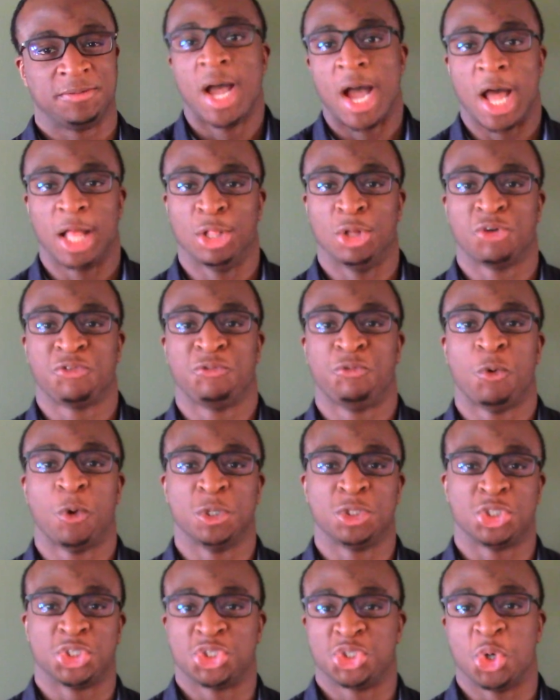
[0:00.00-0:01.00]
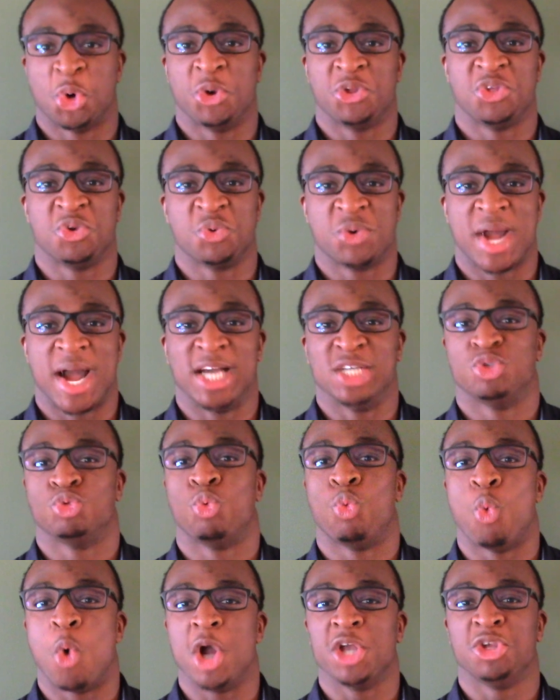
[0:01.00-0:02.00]
I look forward to showing you guys
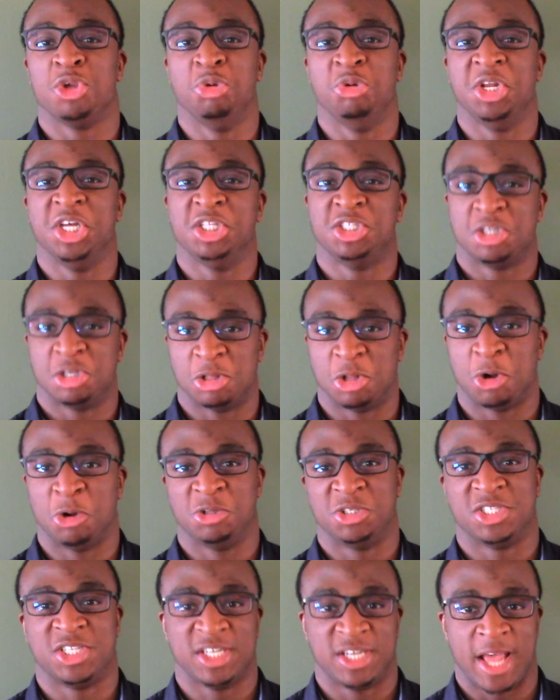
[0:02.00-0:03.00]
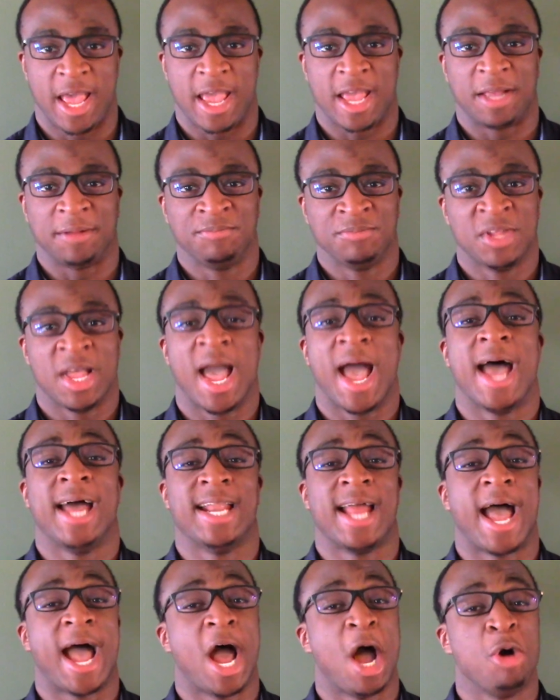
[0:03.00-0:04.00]
what you need to learn today and
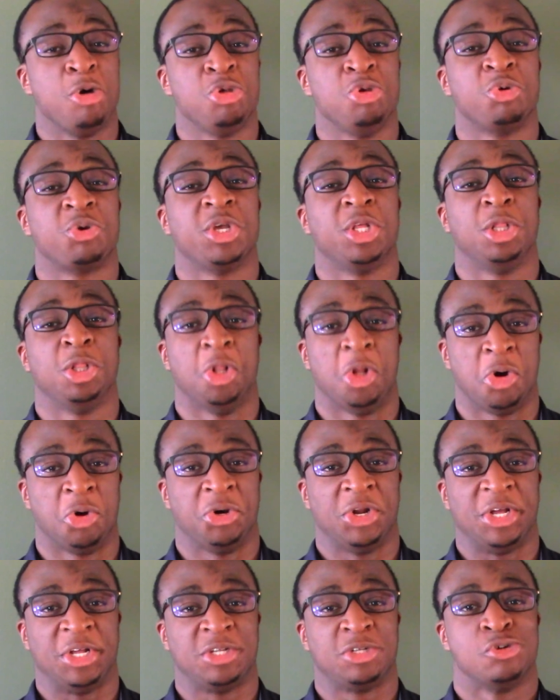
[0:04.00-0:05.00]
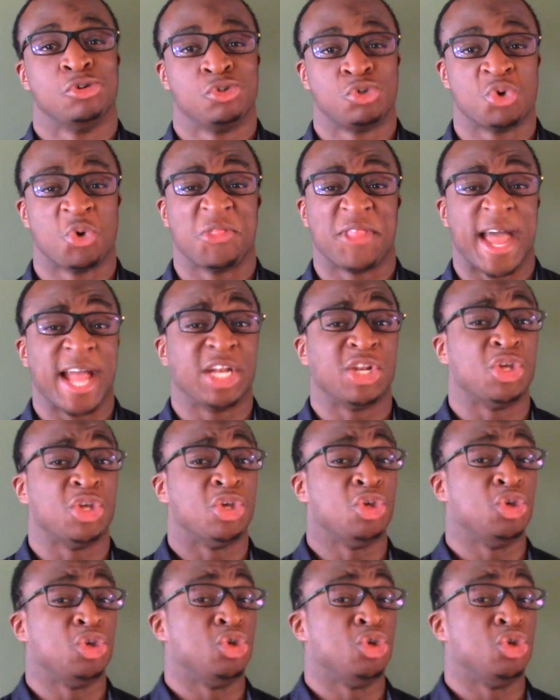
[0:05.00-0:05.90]
how you can learn it so that you